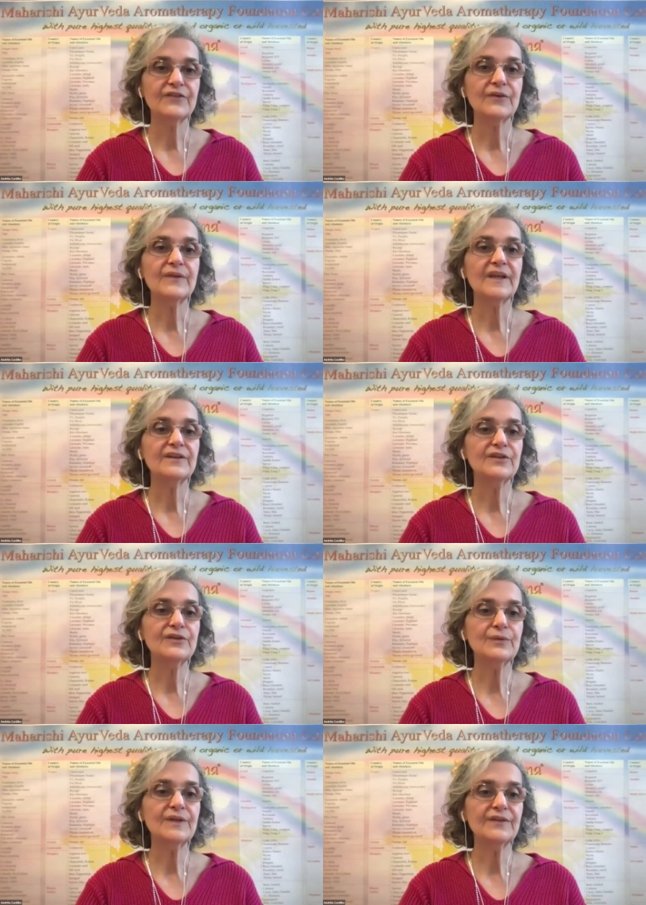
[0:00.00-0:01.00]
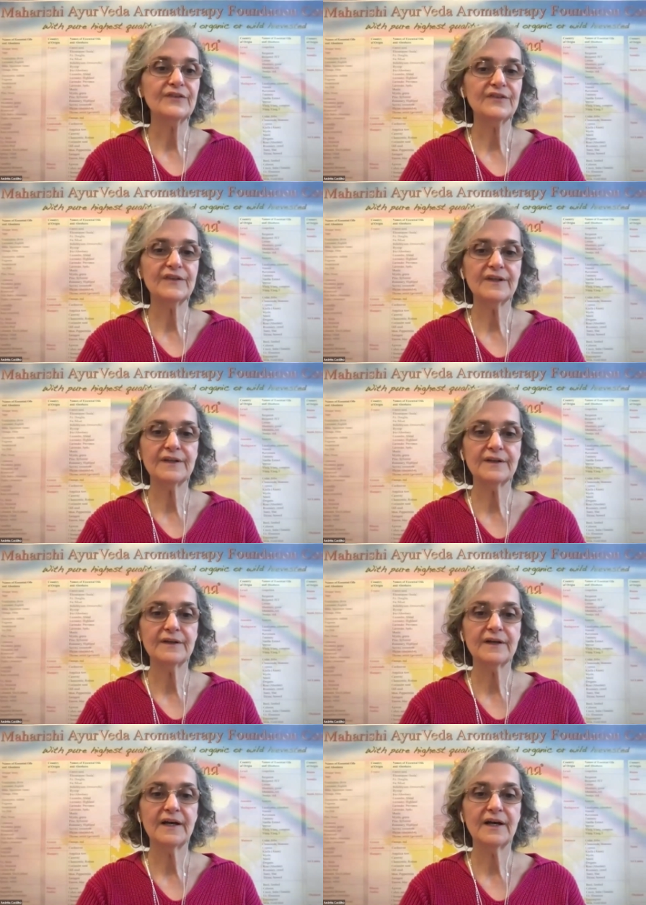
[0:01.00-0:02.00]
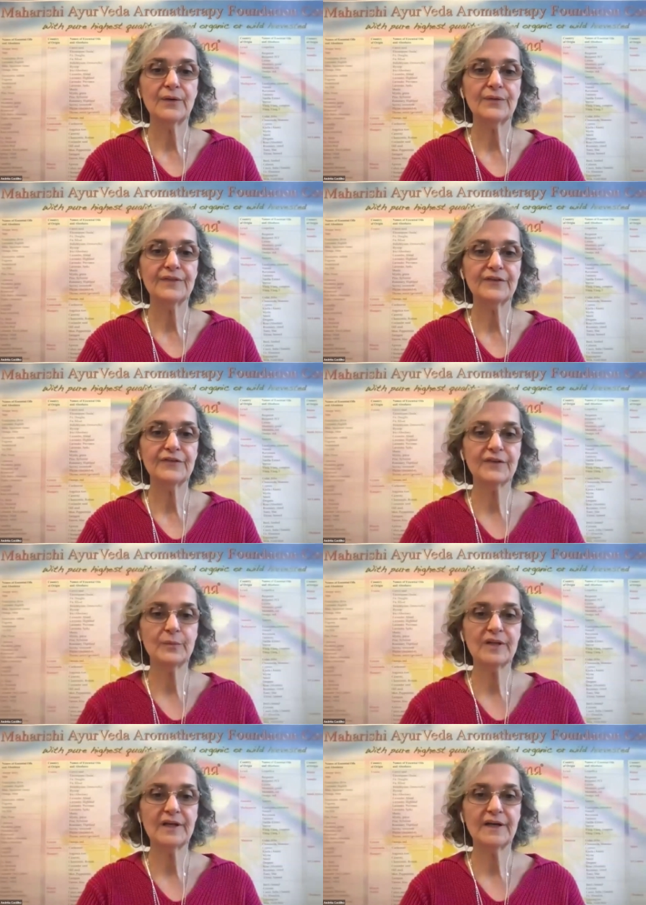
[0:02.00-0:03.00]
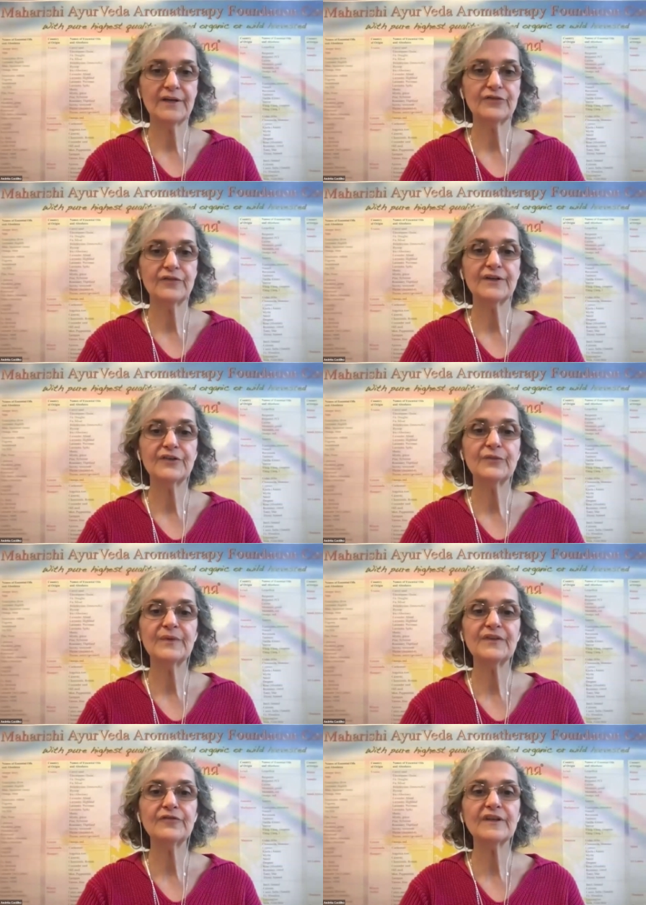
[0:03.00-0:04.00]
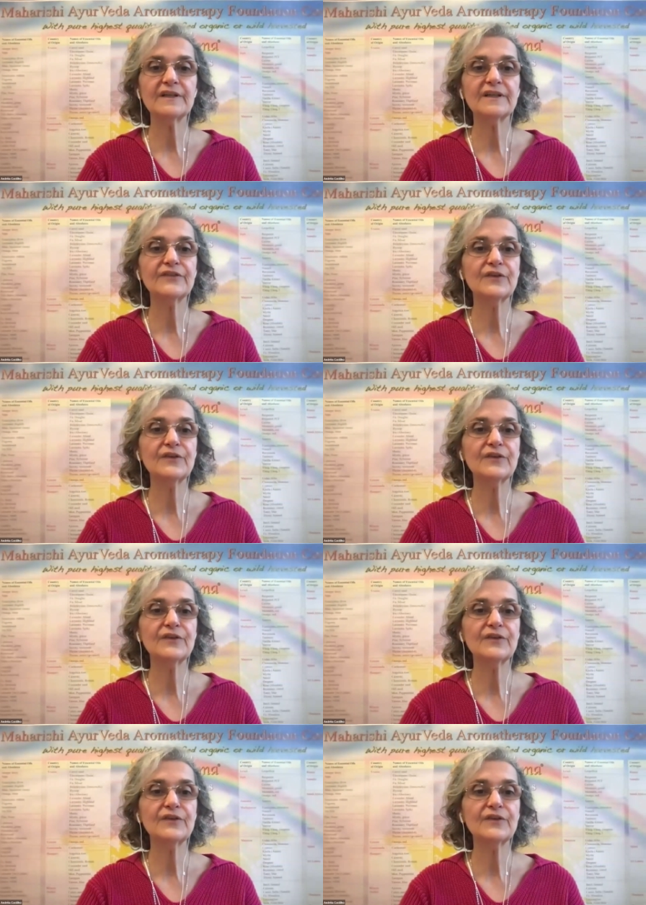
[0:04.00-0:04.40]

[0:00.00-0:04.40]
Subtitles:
so that you can see how this applies very specifically.